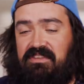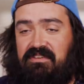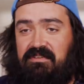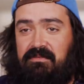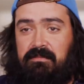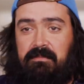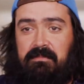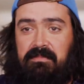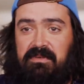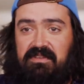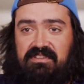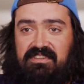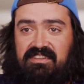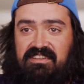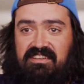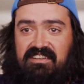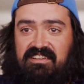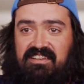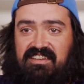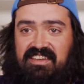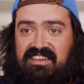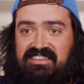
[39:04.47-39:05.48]
you know, build an
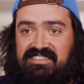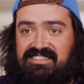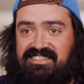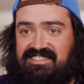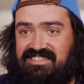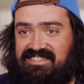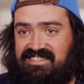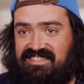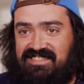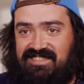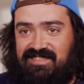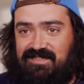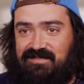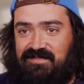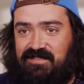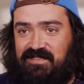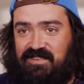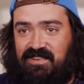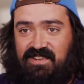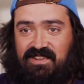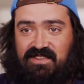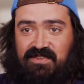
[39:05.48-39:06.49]
irrigation system
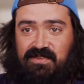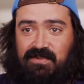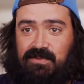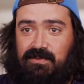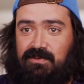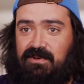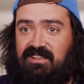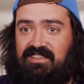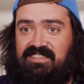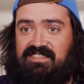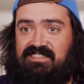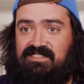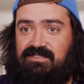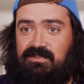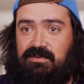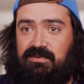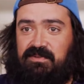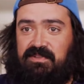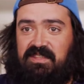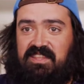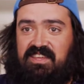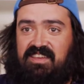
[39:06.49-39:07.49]
for you and do all these
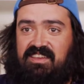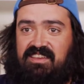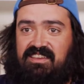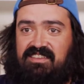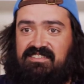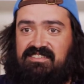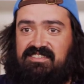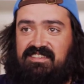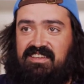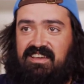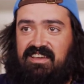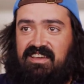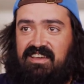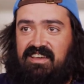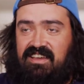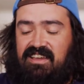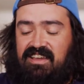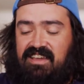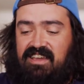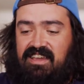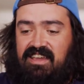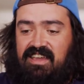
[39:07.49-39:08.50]
cool things.
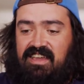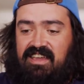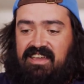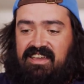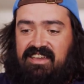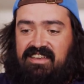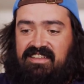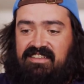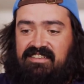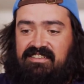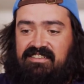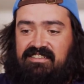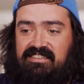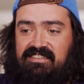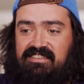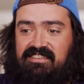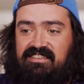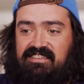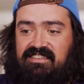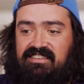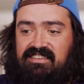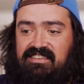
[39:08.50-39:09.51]
And
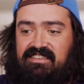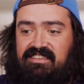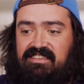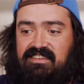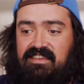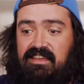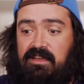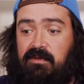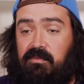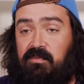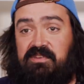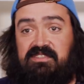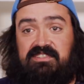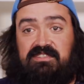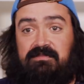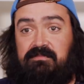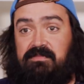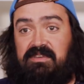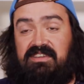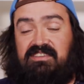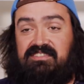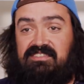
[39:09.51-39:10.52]
it
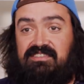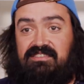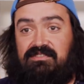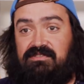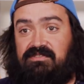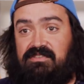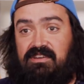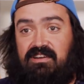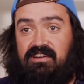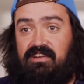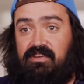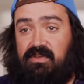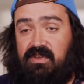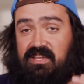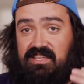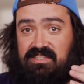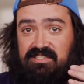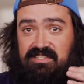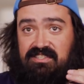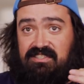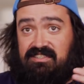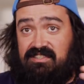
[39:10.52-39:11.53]
wasn't because he was arguing.
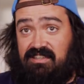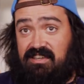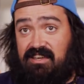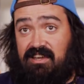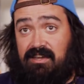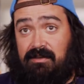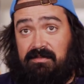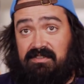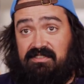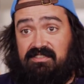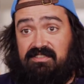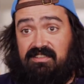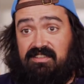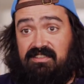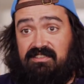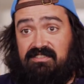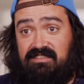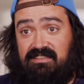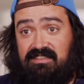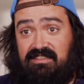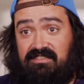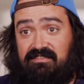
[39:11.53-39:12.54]
He sees a common
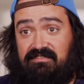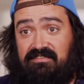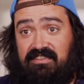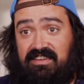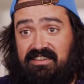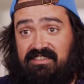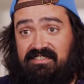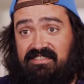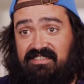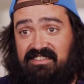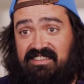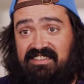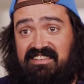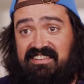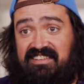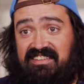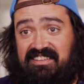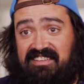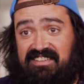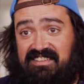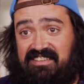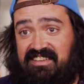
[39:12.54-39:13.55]
sense factor, I
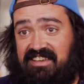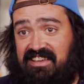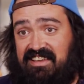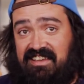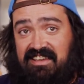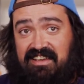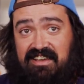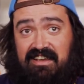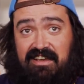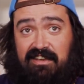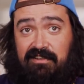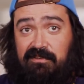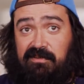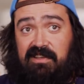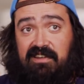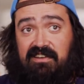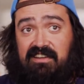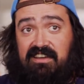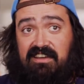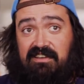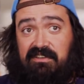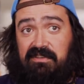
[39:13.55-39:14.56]
call it. I don't
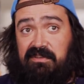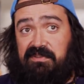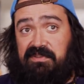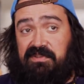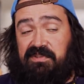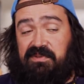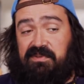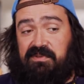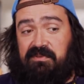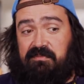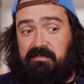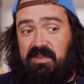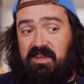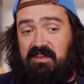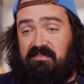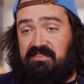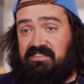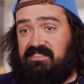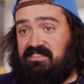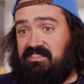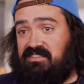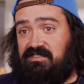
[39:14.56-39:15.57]
care how you do it, but
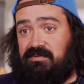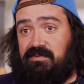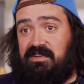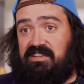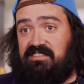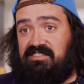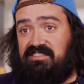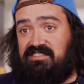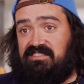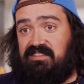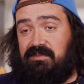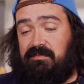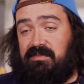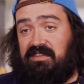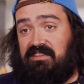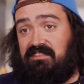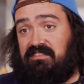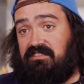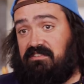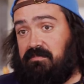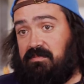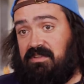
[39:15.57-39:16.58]
every situation is going to be a
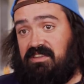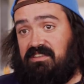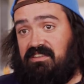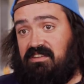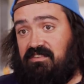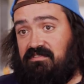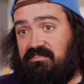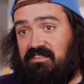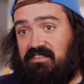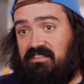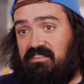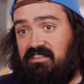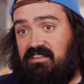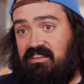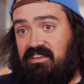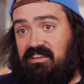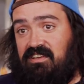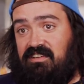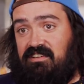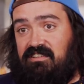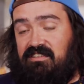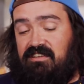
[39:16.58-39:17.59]
little bit different.
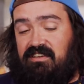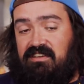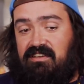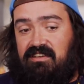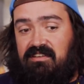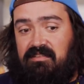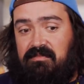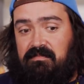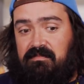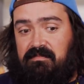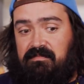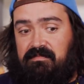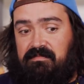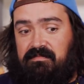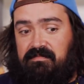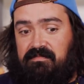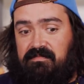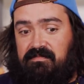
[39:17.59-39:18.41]
Um,